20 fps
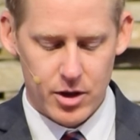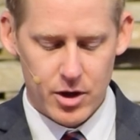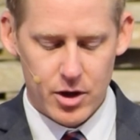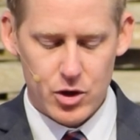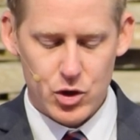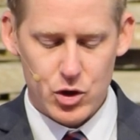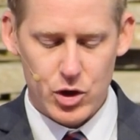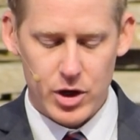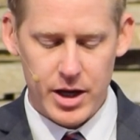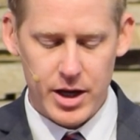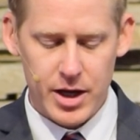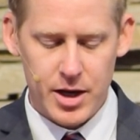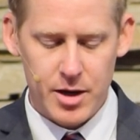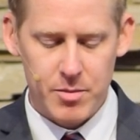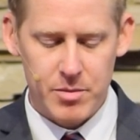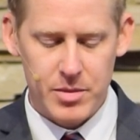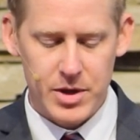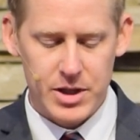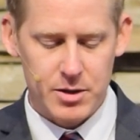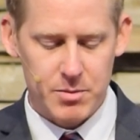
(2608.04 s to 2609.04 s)
To him
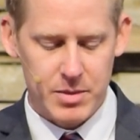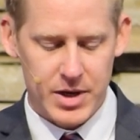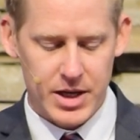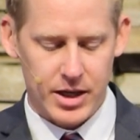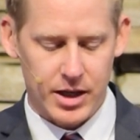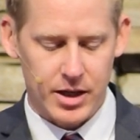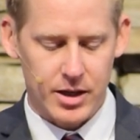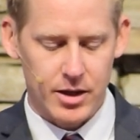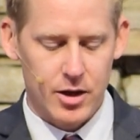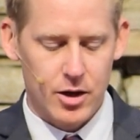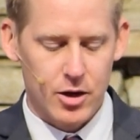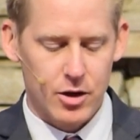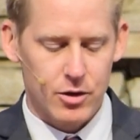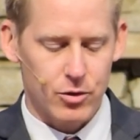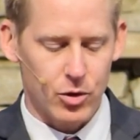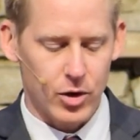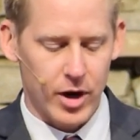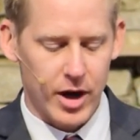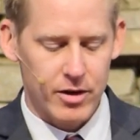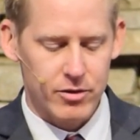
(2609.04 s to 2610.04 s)
be dominion
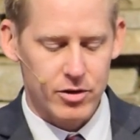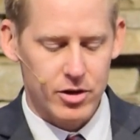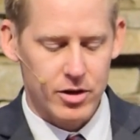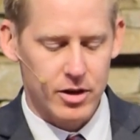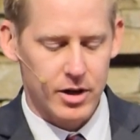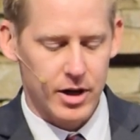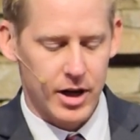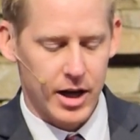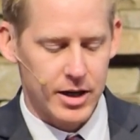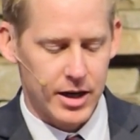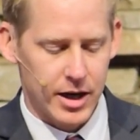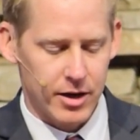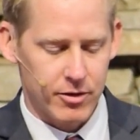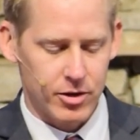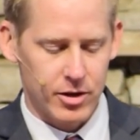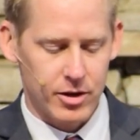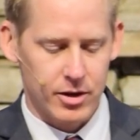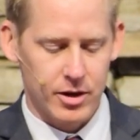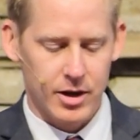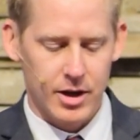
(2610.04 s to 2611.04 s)
forever and
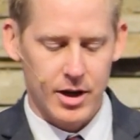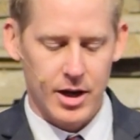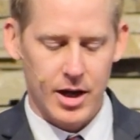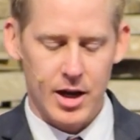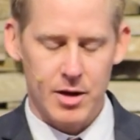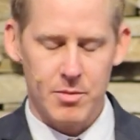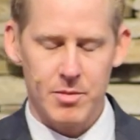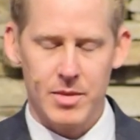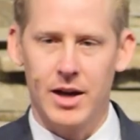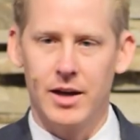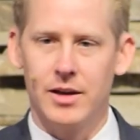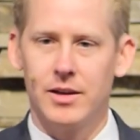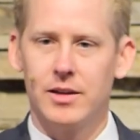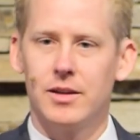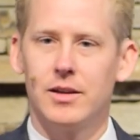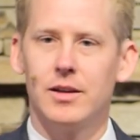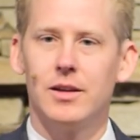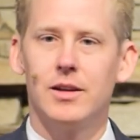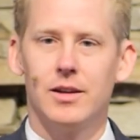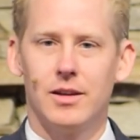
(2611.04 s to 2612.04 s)
ever. Amen."
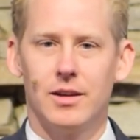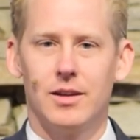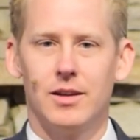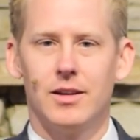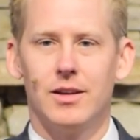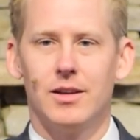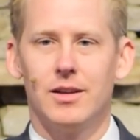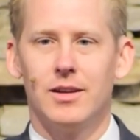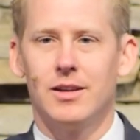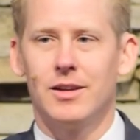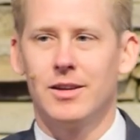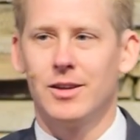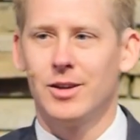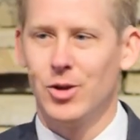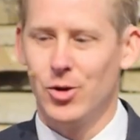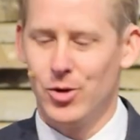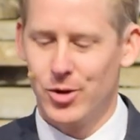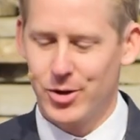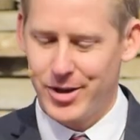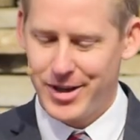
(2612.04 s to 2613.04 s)
Go
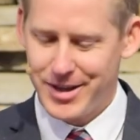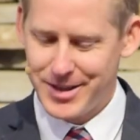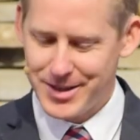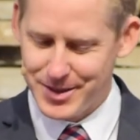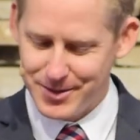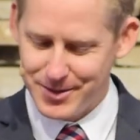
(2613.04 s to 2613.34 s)
in grace.